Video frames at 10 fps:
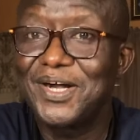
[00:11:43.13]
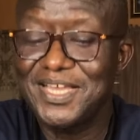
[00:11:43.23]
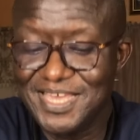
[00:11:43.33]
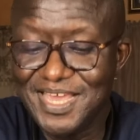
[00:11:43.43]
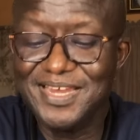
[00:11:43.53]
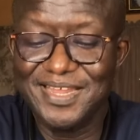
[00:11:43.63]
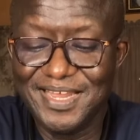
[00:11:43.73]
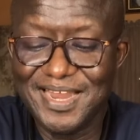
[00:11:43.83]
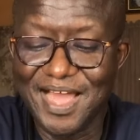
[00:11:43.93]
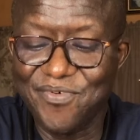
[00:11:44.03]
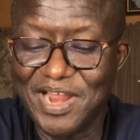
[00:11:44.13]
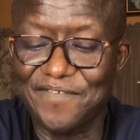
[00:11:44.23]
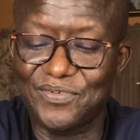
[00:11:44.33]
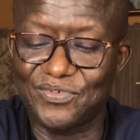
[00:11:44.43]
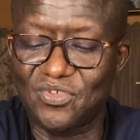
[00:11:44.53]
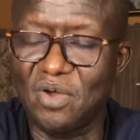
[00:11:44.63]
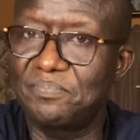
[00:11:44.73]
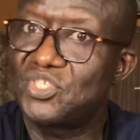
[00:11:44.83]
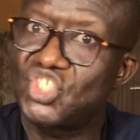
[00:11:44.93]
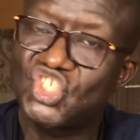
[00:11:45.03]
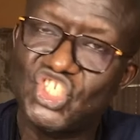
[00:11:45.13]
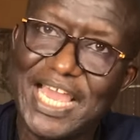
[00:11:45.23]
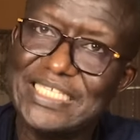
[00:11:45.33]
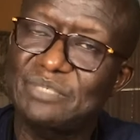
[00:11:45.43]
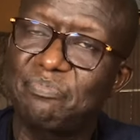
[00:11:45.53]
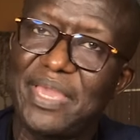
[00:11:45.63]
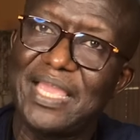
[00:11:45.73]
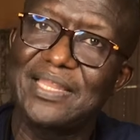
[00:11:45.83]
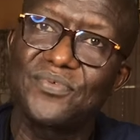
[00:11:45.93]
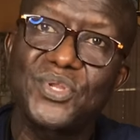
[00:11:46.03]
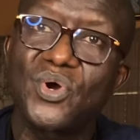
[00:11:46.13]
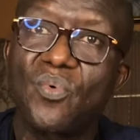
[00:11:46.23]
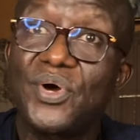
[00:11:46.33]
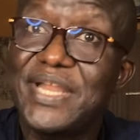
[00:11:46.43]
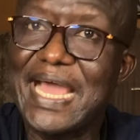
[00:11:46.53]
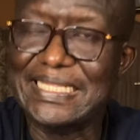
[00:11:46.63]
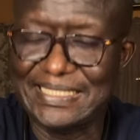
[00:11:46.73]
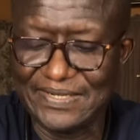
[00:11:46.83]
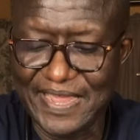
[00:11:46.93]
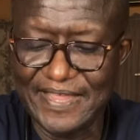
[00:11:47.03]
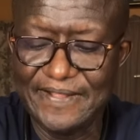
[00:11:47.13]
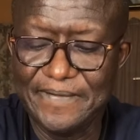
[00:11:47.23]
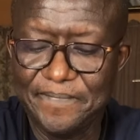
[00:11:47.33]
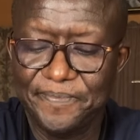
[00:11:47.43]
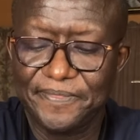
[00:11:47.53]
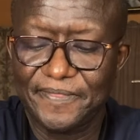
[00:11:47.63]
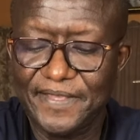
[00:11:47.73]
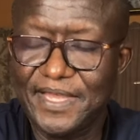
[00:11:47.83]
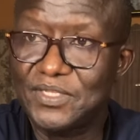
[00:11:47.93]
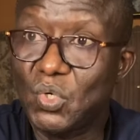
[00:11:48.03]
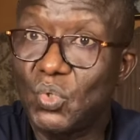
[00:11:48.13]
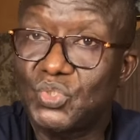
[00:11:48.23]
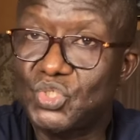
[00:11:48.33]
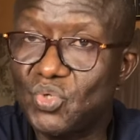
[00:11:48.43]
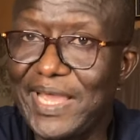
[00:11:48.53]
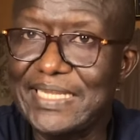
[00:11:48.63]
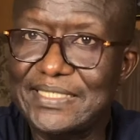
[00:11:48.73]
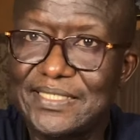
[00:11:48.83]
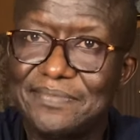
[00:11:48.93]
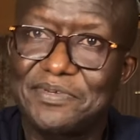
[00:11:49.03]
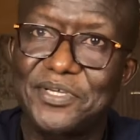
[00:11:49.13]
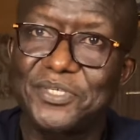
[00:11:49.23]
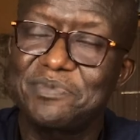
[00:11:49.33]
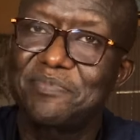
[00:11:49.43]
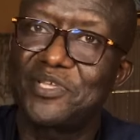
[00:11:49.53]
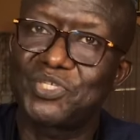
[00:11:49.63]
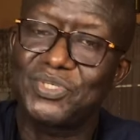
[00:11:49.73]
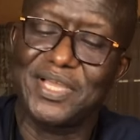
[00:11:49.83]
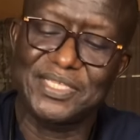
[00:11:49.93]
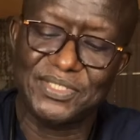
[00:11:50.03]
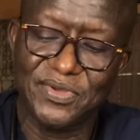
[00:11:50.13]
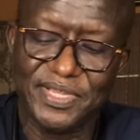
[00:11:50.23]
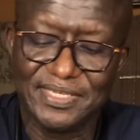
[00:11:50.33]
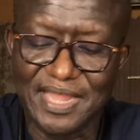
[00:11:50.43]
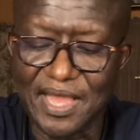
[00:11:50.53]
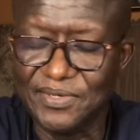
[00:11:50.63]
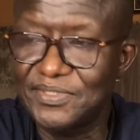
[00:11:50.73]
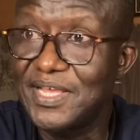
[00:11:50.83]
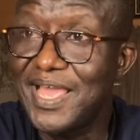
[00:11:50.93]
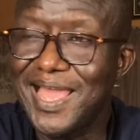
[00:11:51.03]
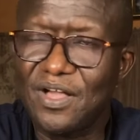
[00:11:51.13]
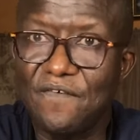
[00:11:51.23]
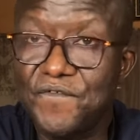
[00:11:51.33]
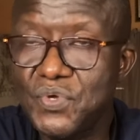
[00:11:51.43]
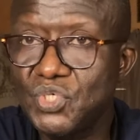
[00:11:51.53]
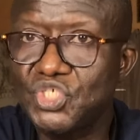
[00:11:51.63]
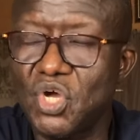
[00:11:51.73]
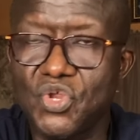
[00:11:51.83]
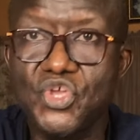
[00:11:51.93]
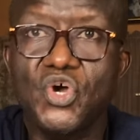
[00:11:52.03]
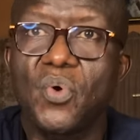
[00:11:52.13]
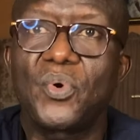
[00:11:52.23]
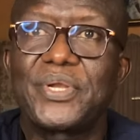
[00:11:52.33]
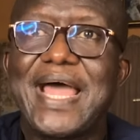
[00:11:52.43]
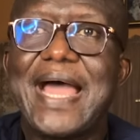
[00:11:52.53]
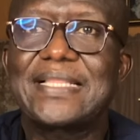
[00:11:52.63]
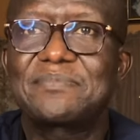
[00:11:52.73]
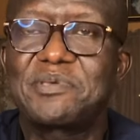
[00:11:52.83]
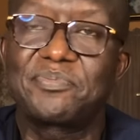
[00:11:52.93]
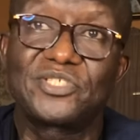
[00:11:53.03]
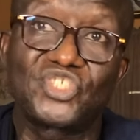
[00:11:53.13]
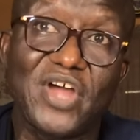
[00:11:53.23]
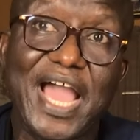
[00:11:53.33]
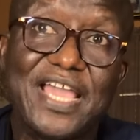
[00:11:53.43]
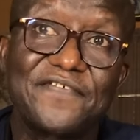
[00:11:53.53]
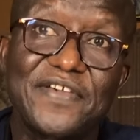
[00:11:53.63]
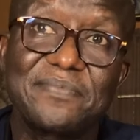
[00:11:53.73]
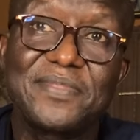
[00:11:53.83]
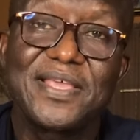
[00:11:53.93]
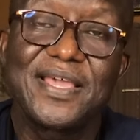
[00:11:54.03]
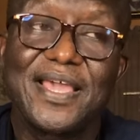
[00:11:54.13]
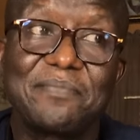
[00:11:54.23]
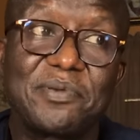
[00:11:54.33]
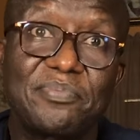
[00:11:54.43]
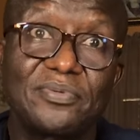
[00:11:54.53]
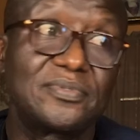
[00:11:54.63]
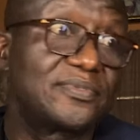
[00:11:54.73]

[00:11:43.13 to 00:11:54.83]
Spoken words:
here and then I will have to stop. Chest pain, we don't want that, right? And cold sweat because maybe the sugar is going down. And confusion, you don't want that. People drive and people